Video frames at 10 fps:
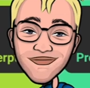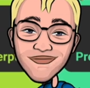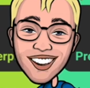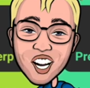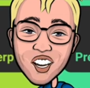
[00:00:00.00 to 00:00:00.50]

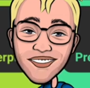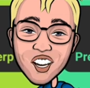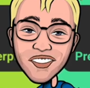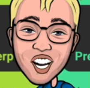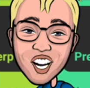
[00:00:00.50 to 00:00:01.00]
Now,
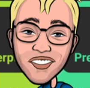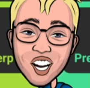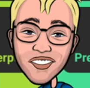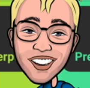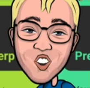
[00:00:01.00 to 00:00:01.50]
references
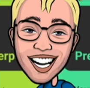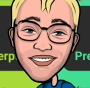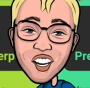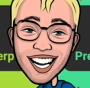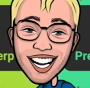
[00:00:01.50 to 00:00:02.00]
is the way
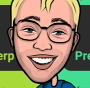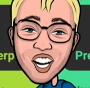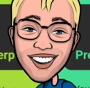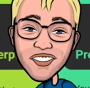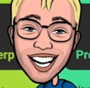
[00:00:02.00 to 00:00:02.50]
of providing
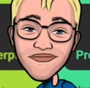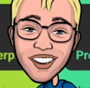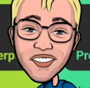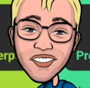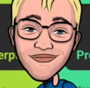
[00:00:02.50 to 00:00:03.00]

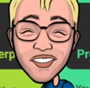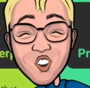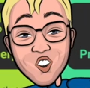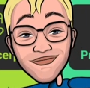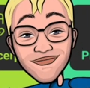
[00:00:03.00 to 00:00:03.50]
examples
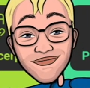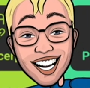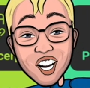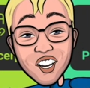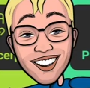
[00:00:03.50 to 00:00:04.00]
to the
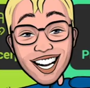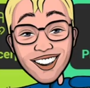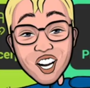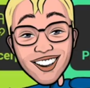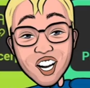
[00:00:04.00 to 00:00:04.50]
large
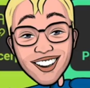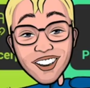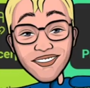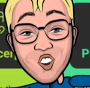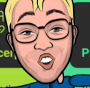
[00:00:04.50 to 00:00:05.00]
language model
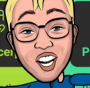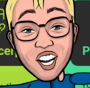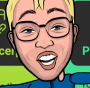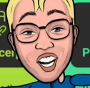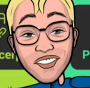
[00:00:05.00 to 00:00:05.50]
for what
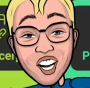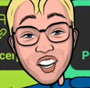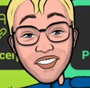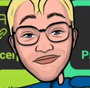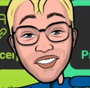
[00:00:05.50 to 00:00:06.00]
it is
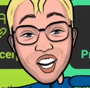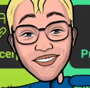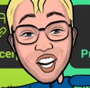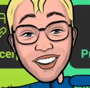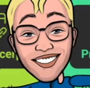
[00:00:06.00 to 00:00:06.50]
more
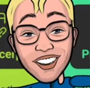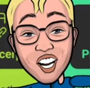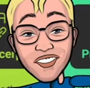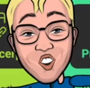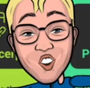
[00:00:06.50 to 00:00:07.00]
specifically
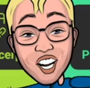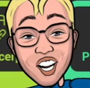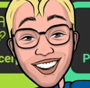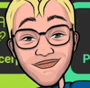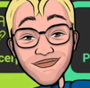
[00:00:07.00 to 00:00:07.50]
that you
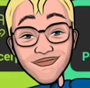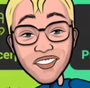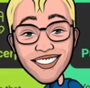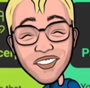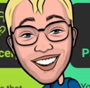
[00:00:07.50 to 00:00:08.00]
want.
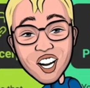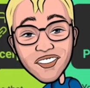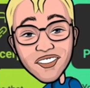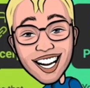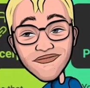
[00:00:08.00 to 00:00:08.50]
So you can give
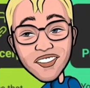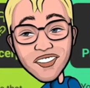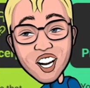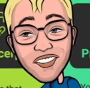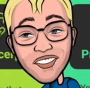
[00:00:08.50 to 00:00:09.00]
sample
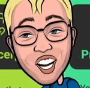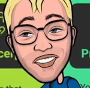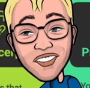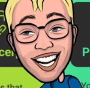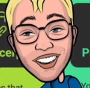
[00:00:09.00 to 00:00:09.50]
text and
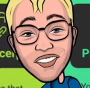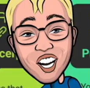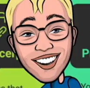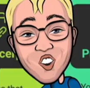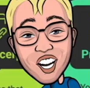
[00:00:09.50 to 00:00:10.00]
styles
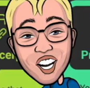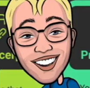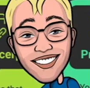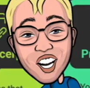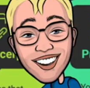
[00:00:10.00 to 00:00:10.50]
that you
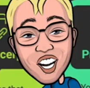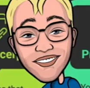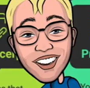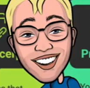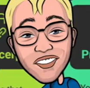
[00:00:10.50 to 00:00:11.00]
want. You can
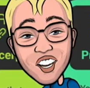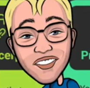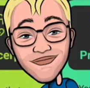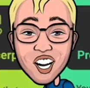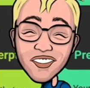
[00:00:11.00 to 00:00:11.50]
give links or
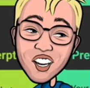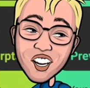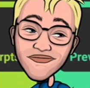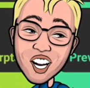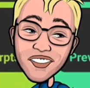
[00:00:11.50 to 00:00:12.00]

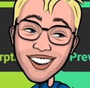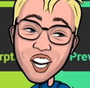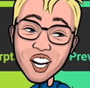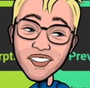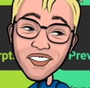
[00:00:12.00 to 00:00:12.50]
excerpts that
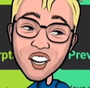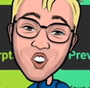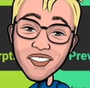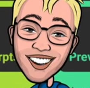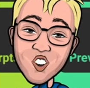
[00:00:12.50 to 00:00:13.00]
demonstrate
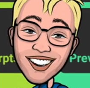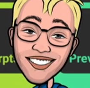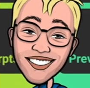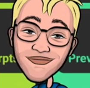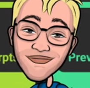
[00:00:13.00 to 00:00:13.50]
what you
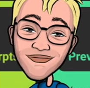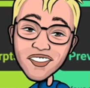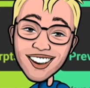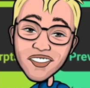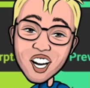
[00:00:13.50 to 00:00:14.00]
need. You
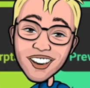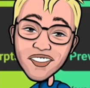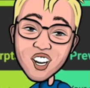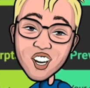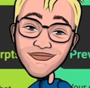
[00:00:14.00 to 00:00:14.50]
can
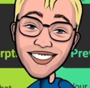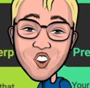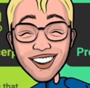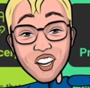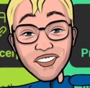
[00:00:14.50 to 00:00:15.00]
also
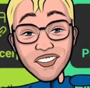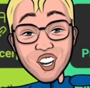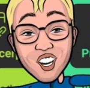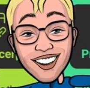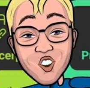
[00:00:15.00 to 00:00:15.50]
use your
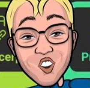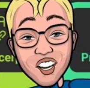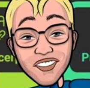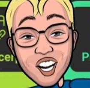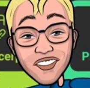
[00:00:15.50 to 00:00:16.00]
own
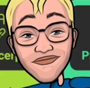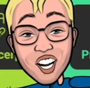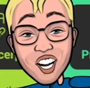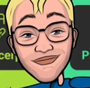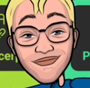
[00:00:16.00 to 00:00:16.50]
work as a
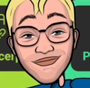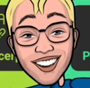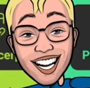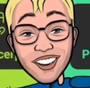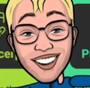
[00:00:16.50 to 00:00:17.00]
model.
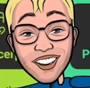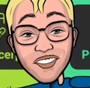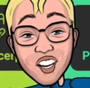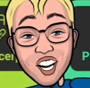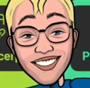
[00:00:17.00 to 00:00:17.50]
And I think
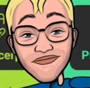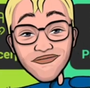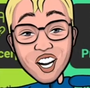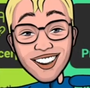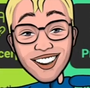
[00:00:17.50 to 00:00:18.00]
that's really
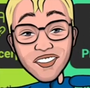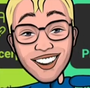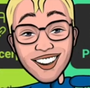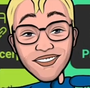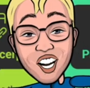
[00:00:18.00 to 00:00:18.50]
important to
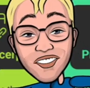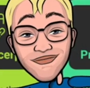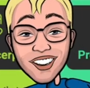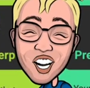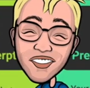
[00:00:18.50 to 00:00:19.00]
give it
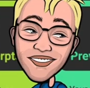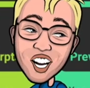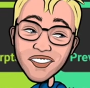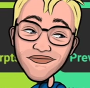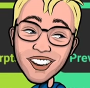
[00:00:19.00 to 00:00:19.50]
lots of
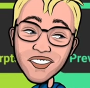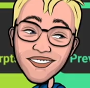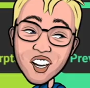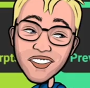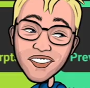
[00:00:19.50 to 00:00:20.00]
examples
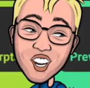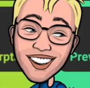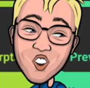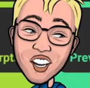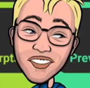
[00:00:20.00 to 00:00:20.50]
of your
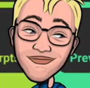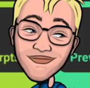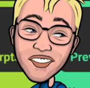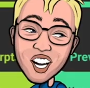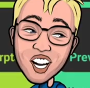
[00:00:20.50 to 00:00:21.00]
own work
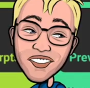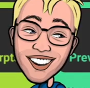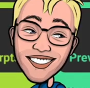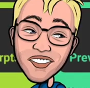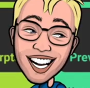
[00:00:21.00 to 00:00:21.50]
so that
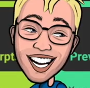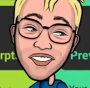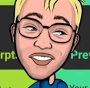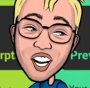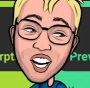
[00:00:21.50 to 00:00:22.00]
then the
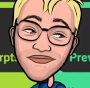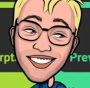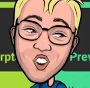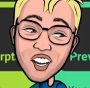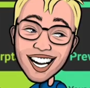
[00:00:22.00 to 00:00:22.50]
AI can
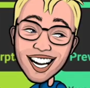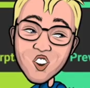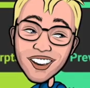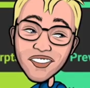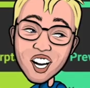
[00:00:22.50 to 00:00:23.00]
help you write
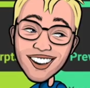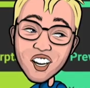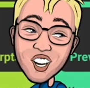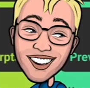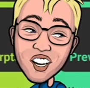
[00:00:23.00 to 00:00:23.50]
within
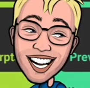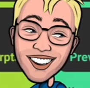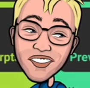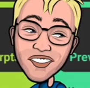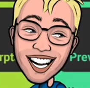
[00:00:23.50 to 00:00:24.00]
your own
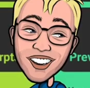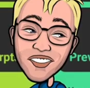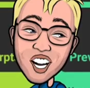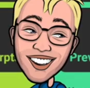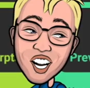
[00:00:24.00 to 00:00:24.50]
writing style
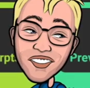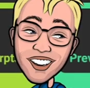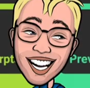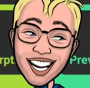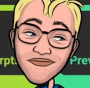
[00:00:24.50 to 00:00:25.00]
and not
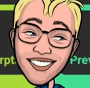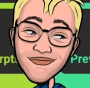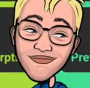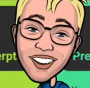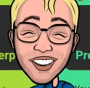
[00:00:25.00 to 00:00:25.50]
like
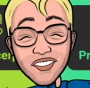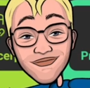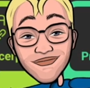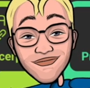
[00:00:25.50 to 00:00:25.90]
somebody else.